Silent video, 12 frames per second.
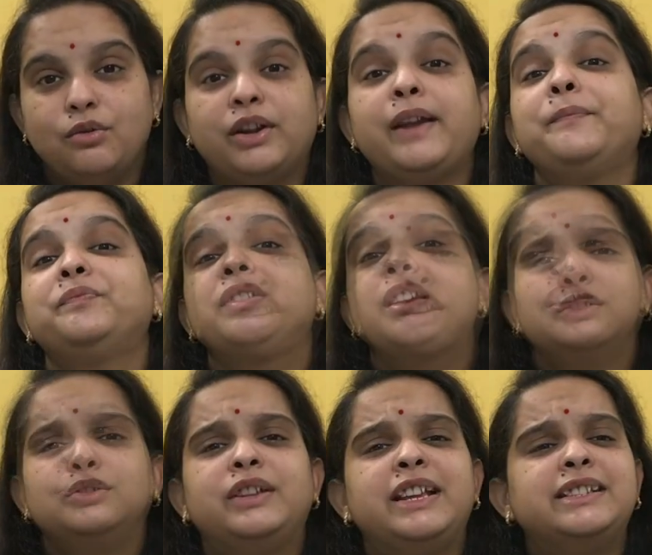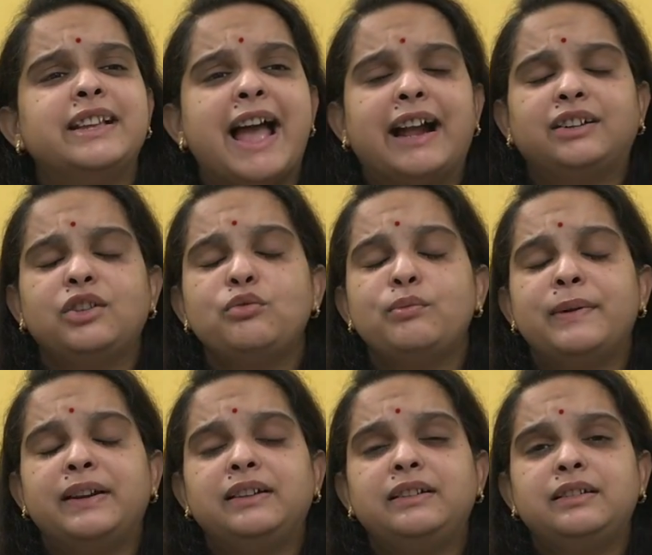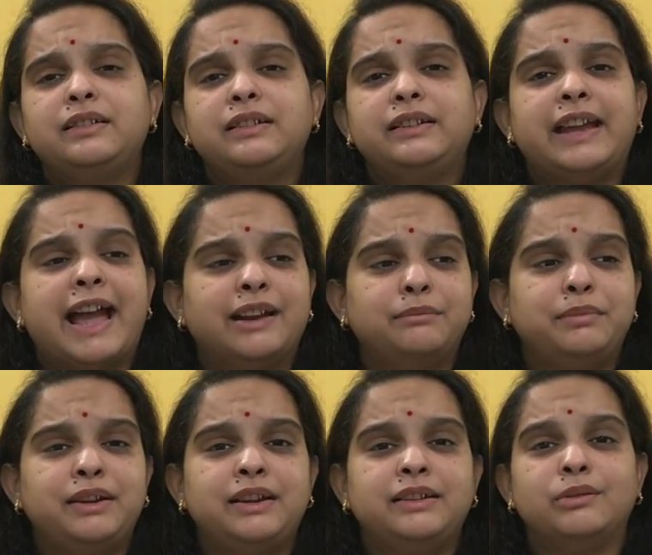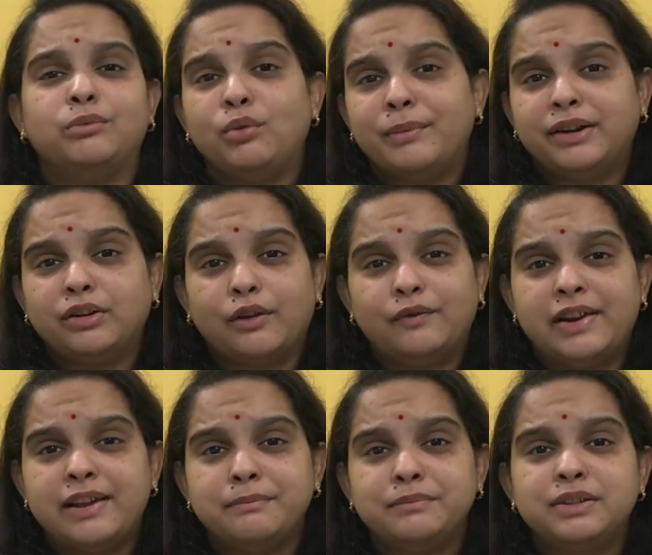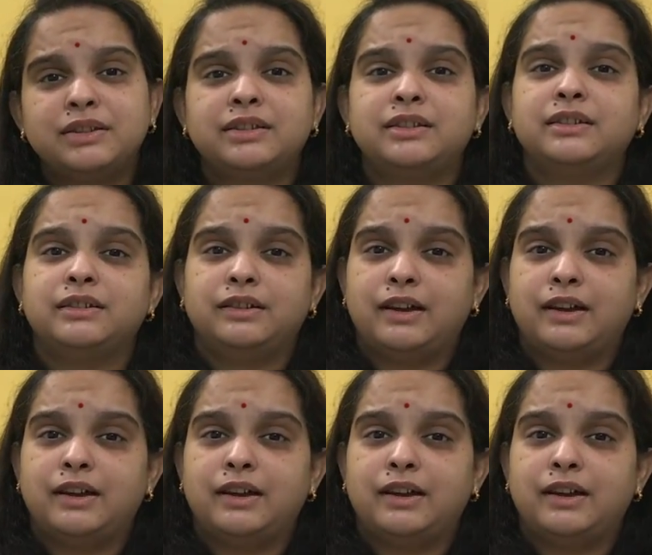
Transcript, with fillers: Okay, so these active movement can be the movement of limbs,